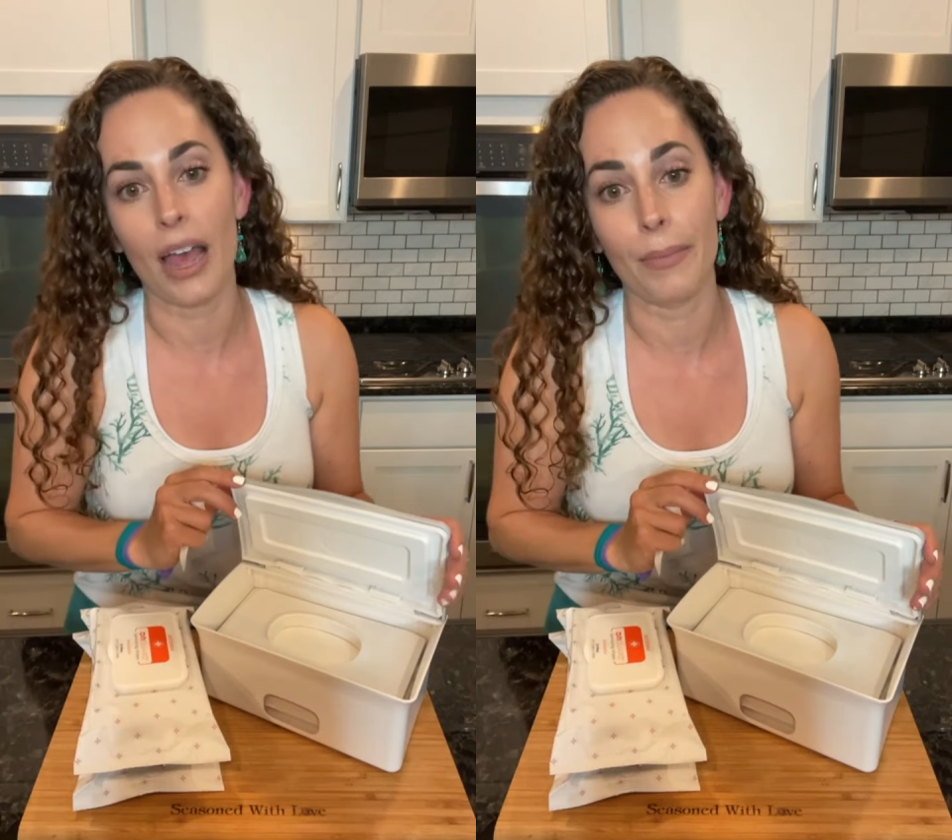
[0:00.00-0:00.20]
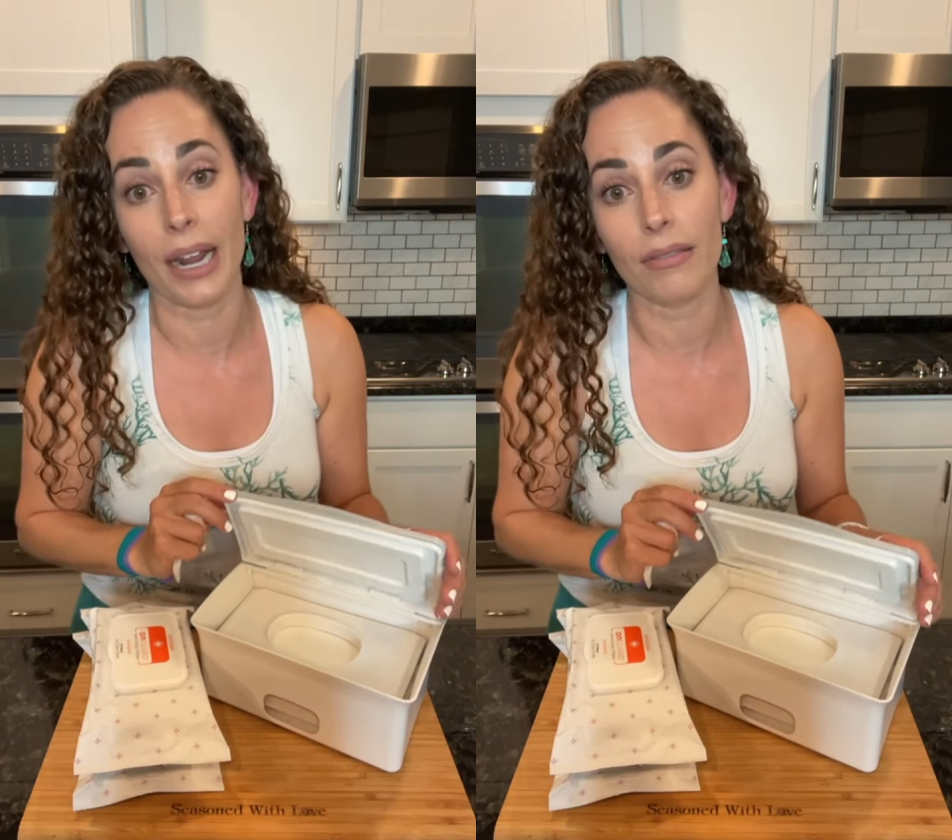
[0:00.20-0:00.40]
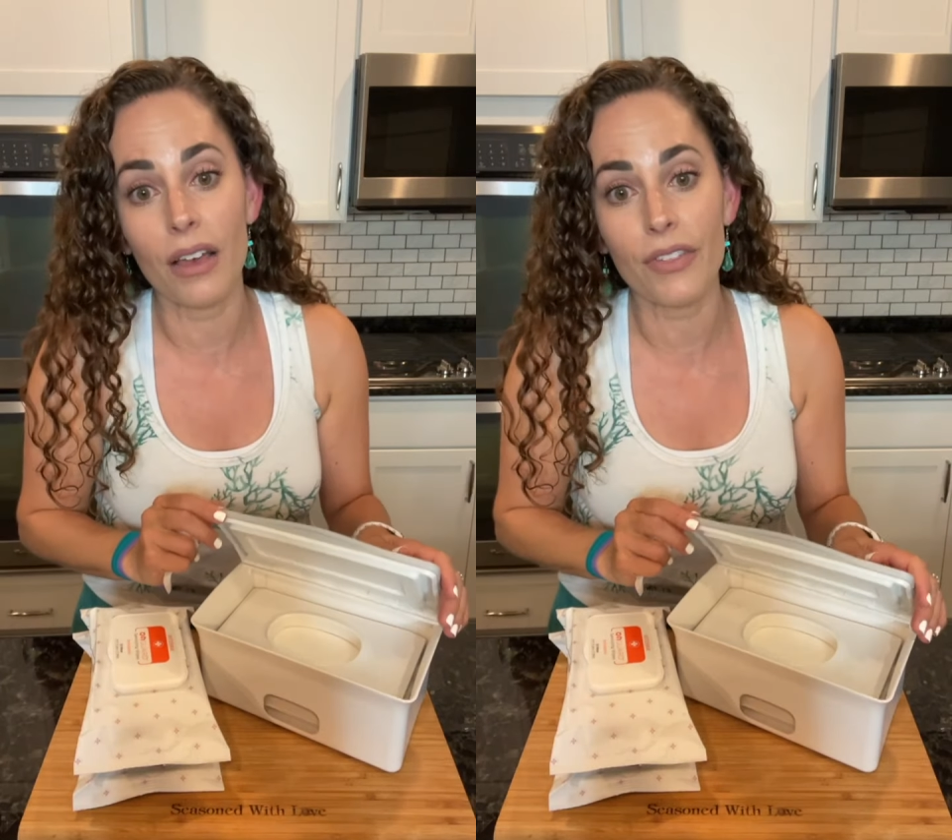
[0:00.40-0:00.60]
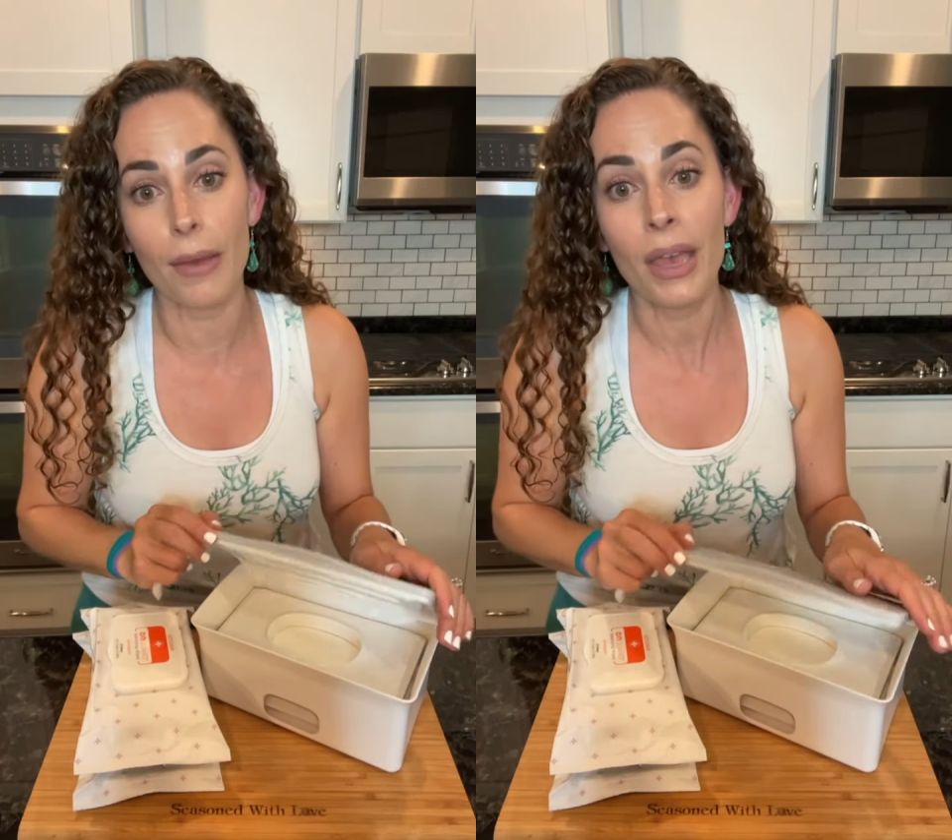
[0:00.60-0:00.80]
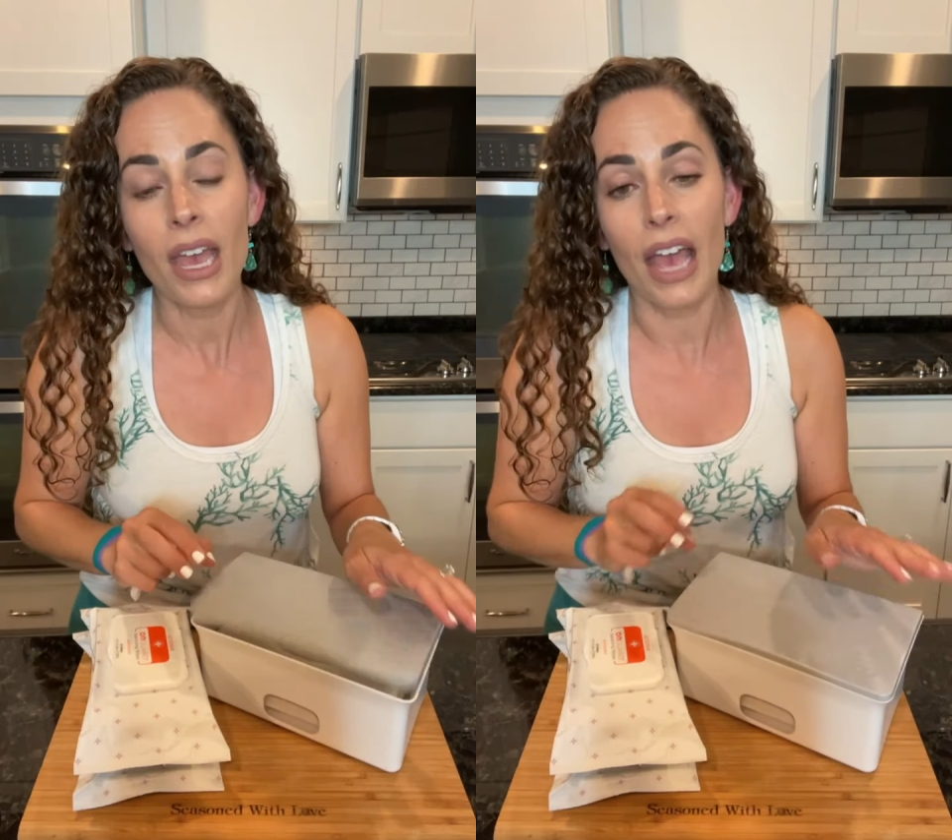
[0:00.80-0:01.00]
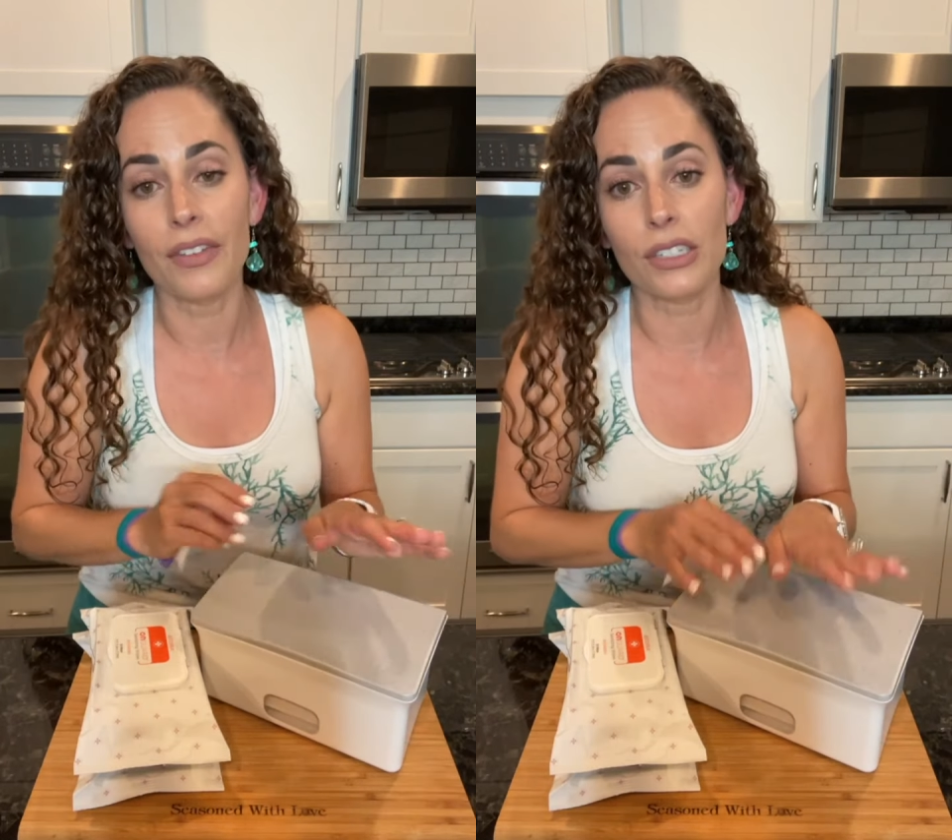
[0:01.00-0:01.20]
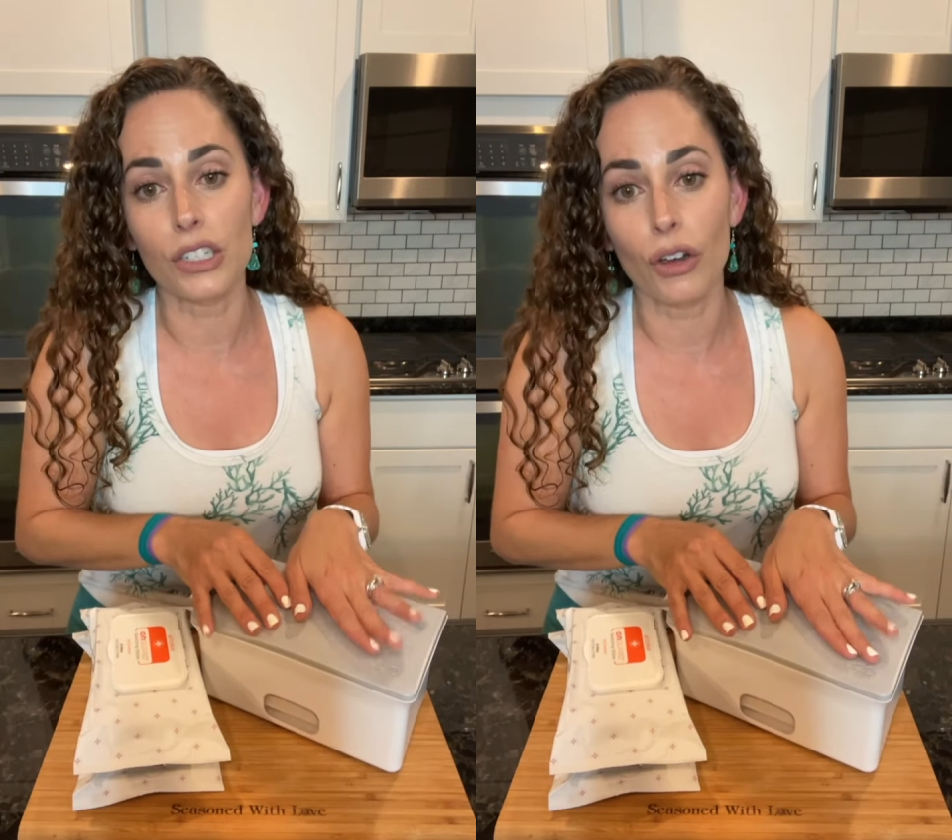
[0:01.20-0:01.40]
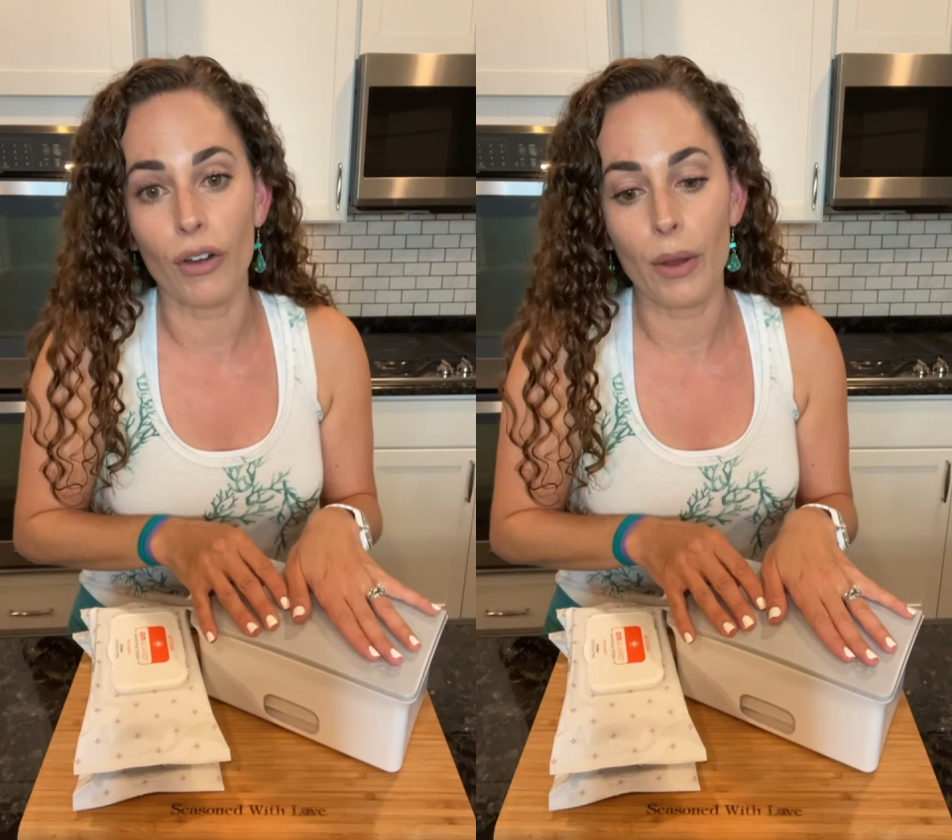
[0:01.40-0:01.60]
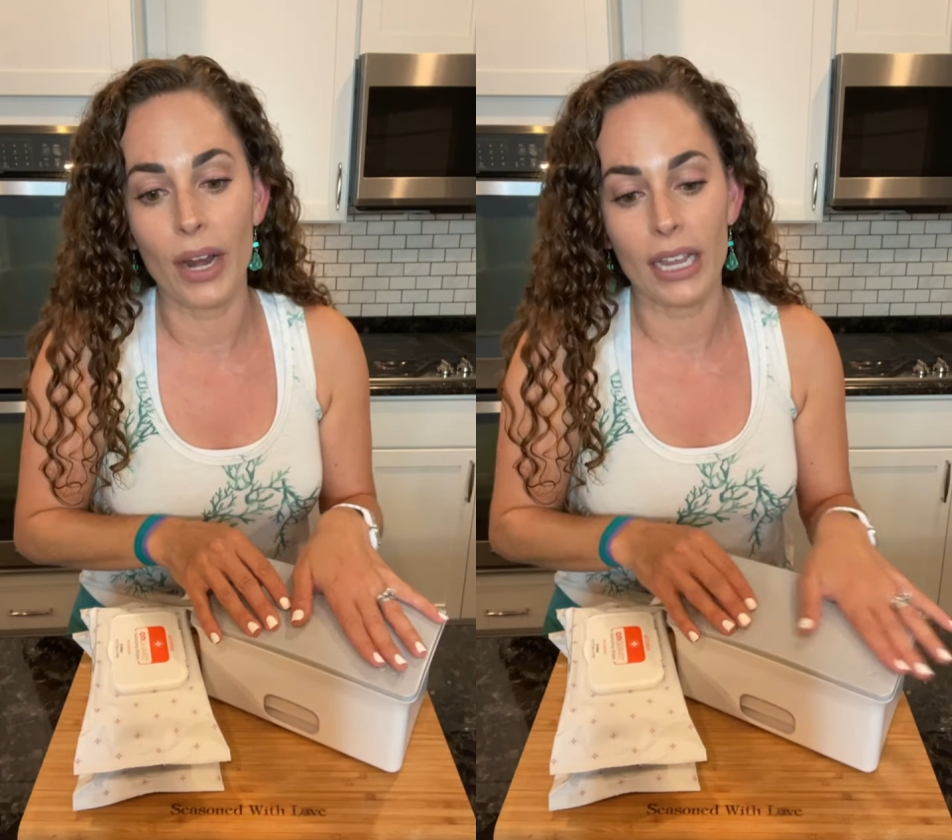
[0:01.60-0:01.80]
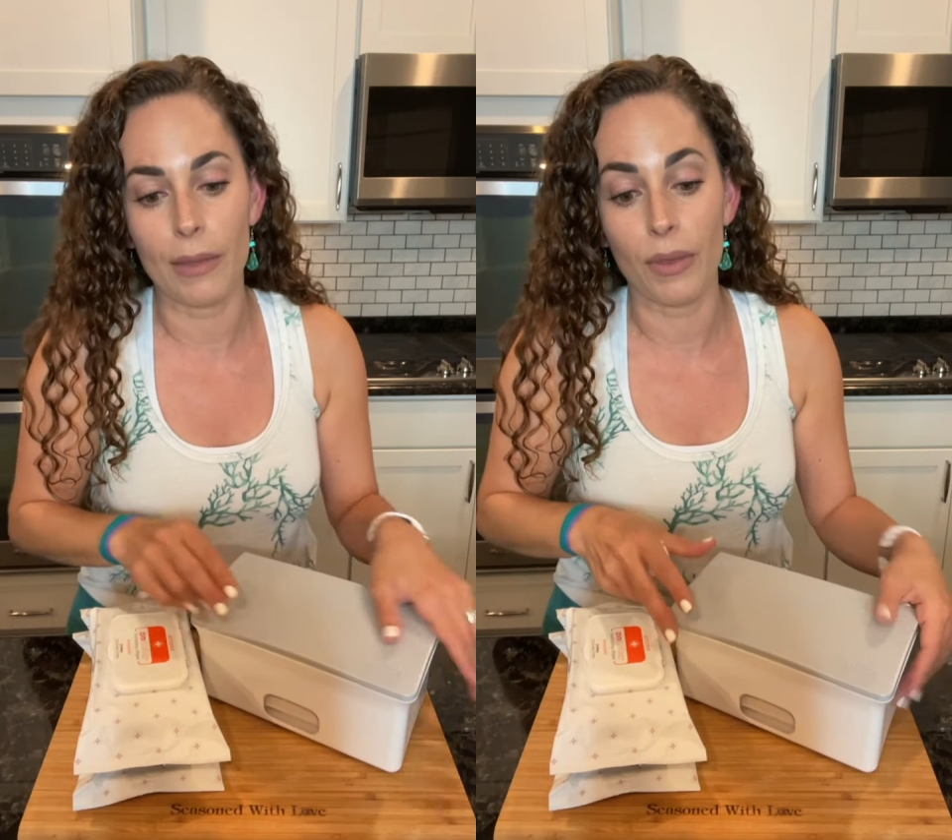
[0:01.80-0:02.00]
But I love them, and this is a great way to
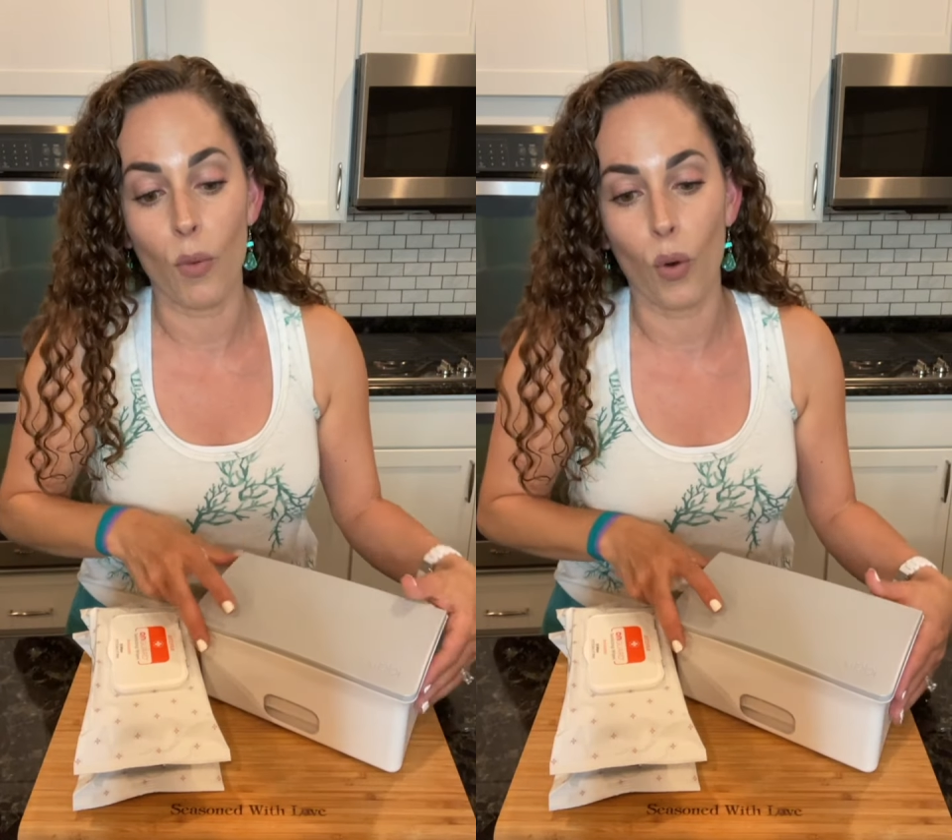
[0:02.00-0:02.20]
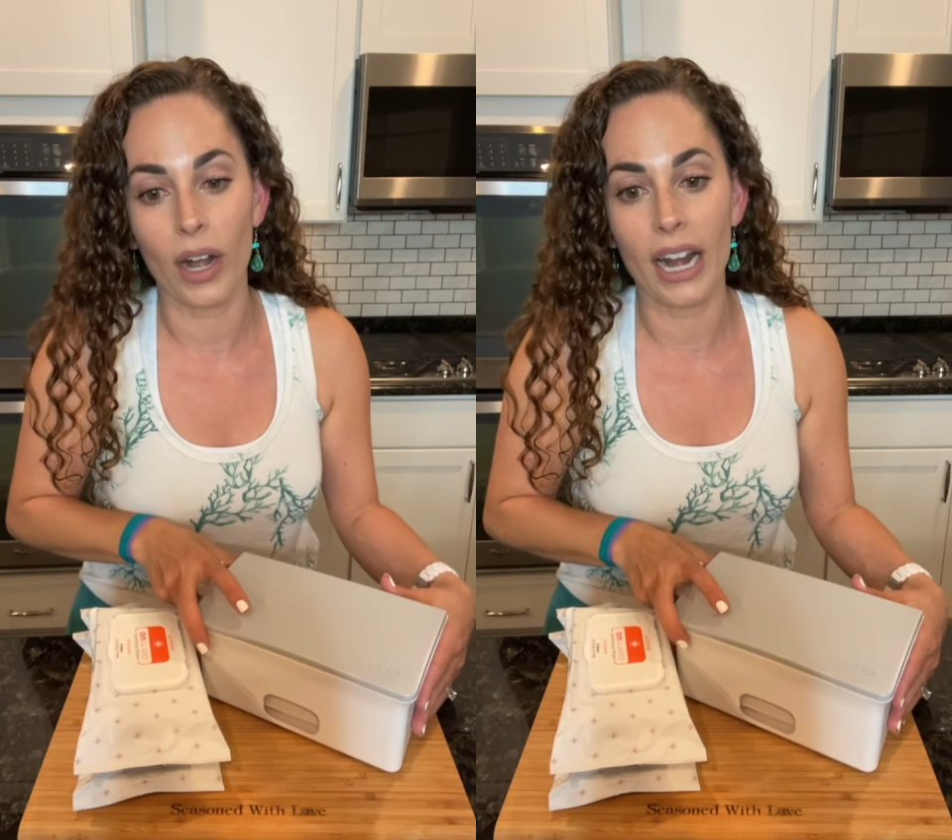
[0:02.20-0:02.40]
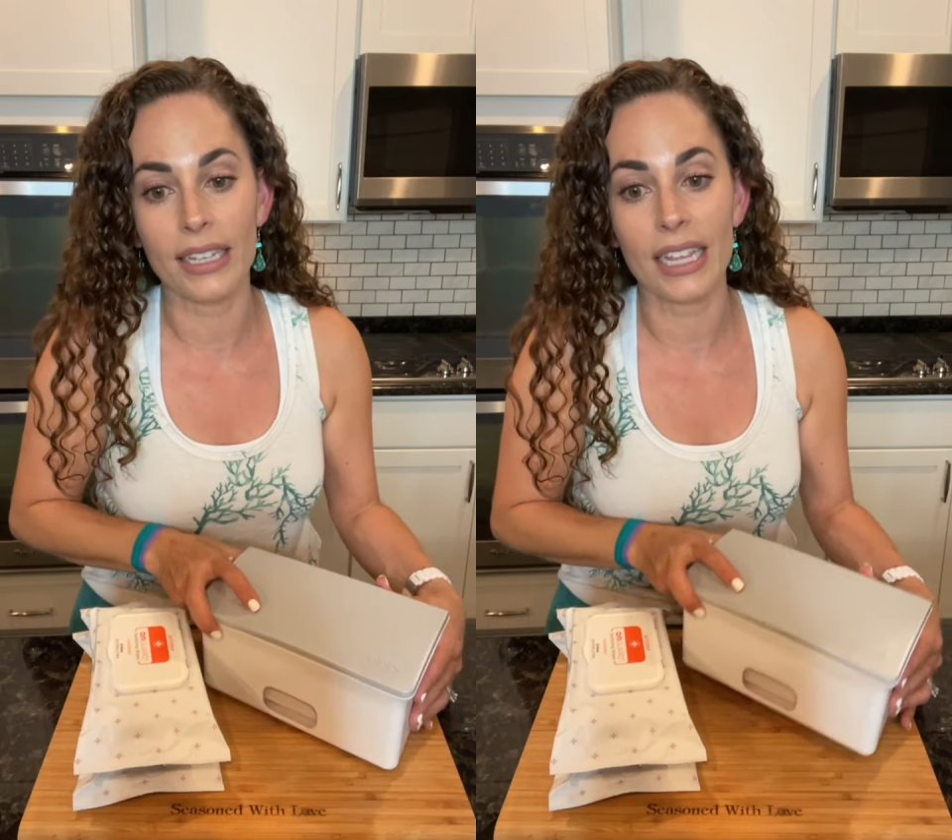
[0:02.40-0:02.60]
keep them organized.